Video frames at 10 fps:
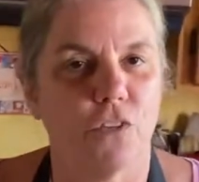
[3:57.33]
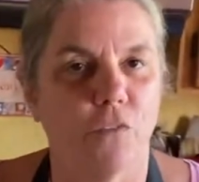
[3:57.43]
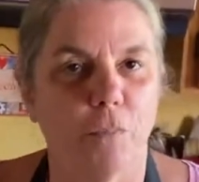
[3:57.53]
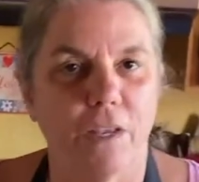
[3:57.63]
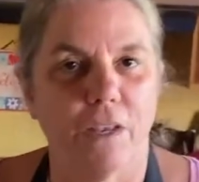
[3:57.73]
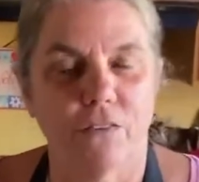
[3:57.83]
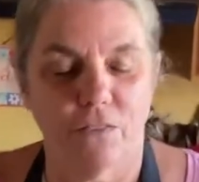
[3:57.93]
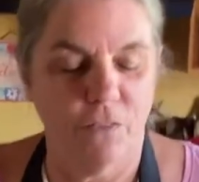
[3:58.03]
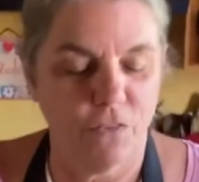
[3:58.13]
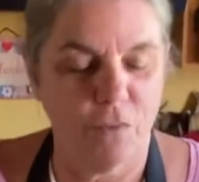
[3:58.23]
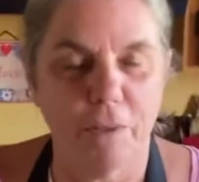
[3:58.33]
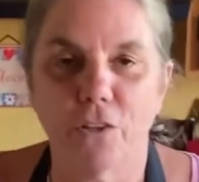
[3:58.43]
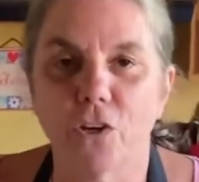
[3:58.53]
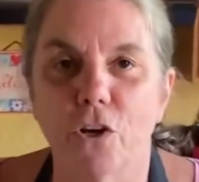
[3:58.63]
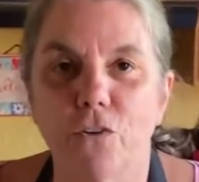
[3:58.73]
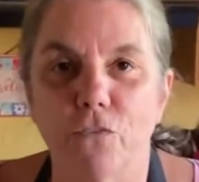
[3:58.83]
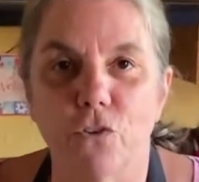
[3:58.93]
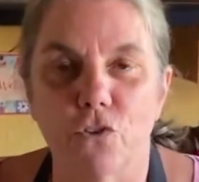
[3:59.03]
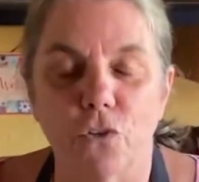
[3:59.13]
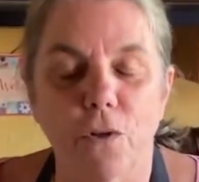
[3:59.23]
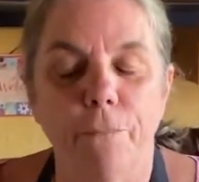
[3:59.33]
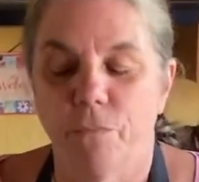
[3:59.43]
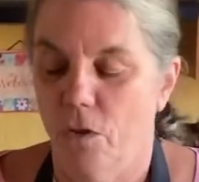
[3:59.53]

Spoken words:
this because this could be a little controversial,